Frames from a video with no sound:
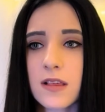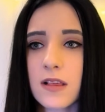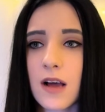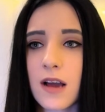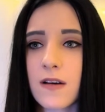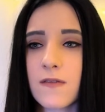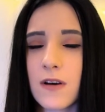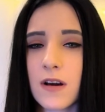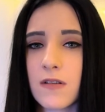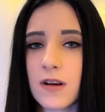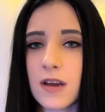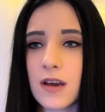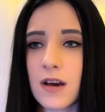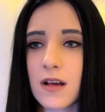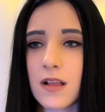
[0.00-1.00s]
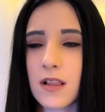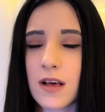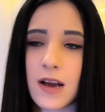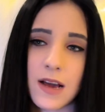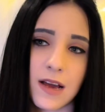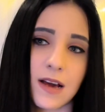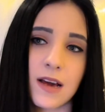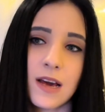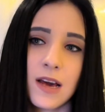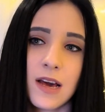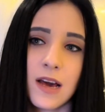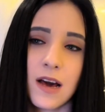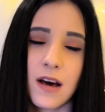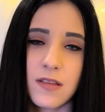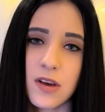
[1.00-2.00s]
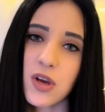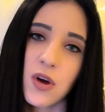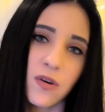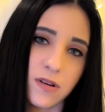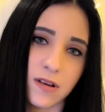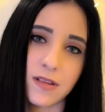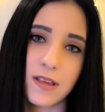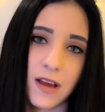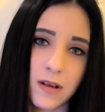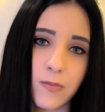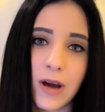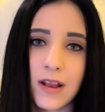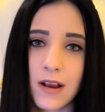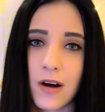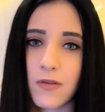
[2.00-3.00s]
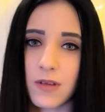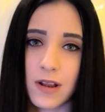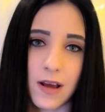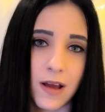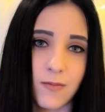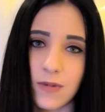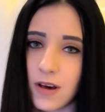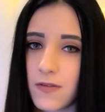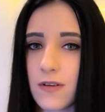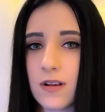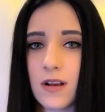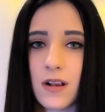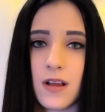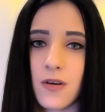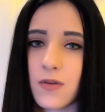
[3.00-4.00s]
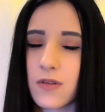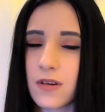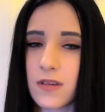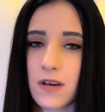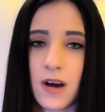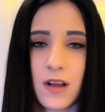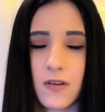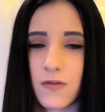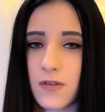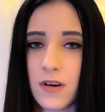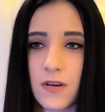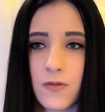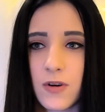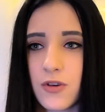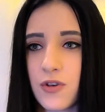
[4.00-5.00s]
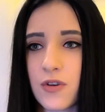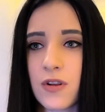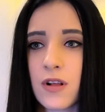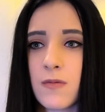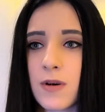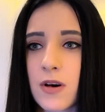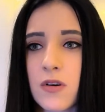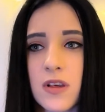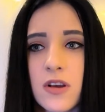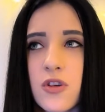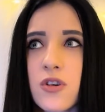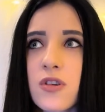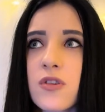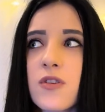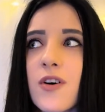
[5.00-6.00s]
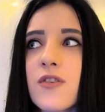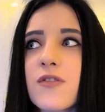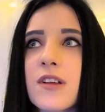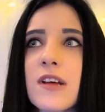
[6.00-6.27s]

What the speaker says: like very like I think you understand by now that I'm definitely on the side of the original, because I just don't